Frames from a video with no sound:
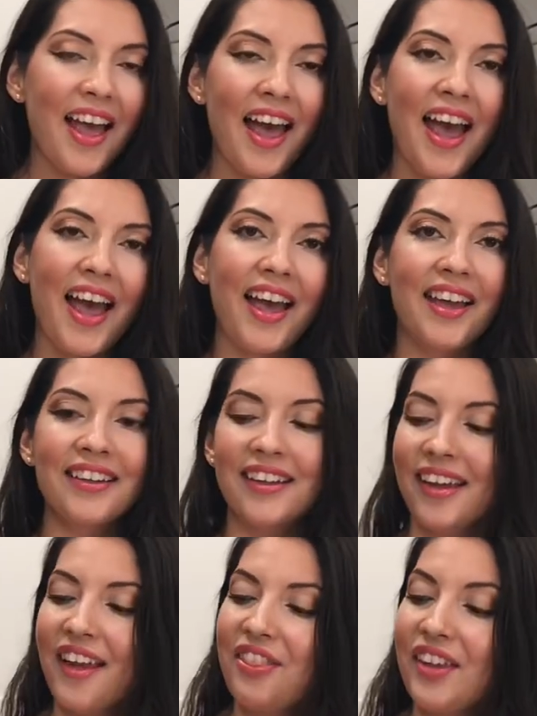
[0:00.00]
And
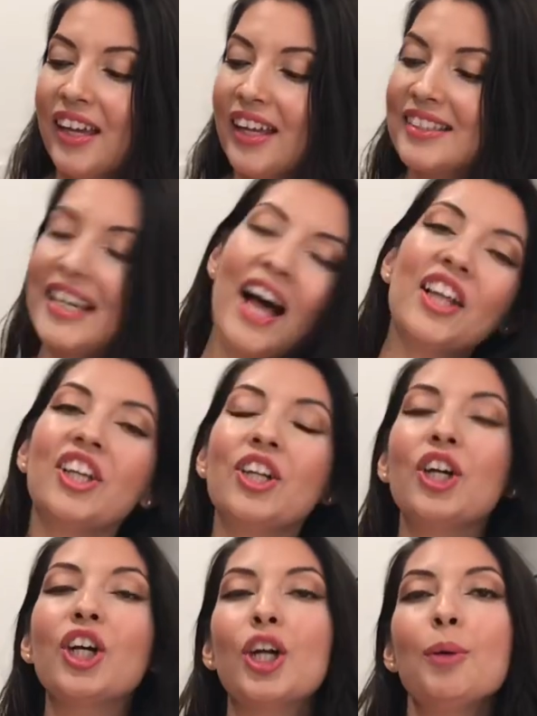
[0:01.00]
the Italian
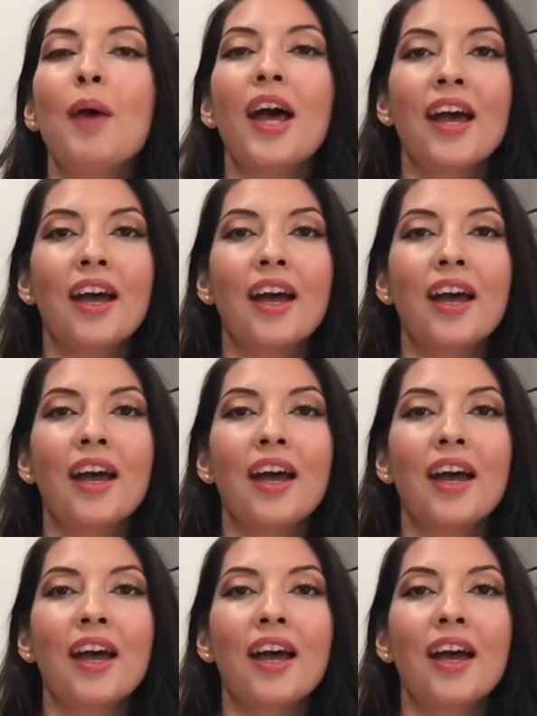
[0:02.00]
herb